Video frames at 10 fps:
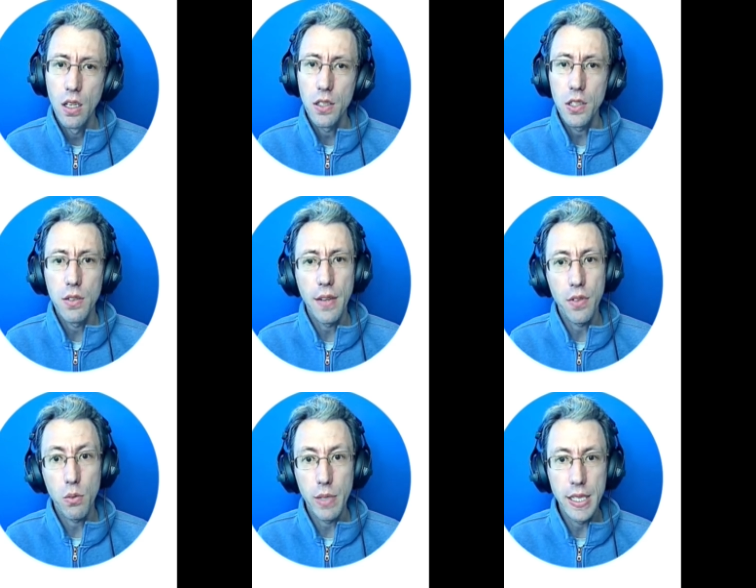you'd have to
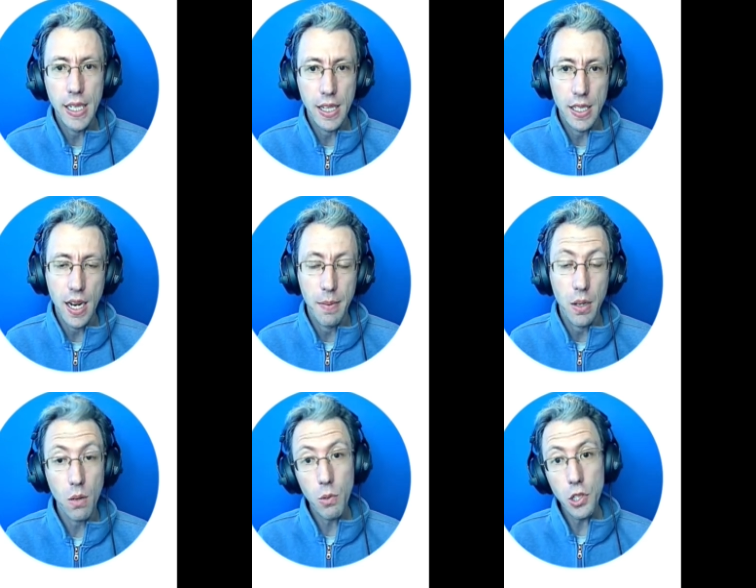reset the timer,
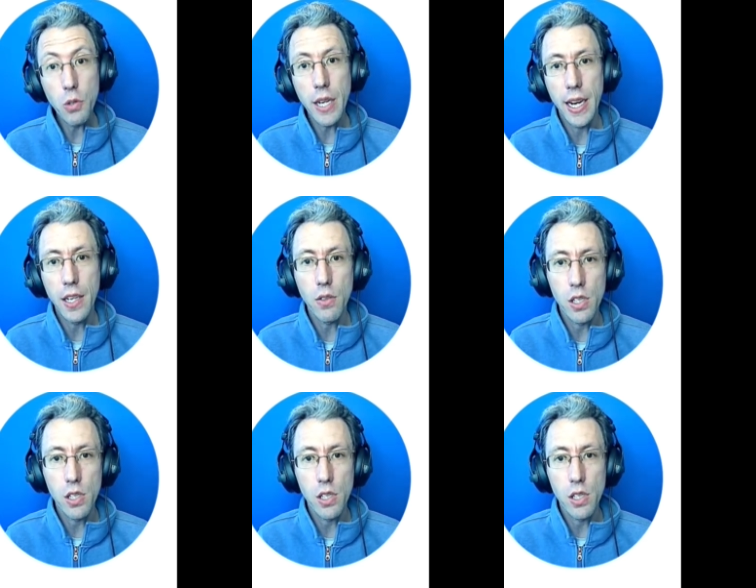which you can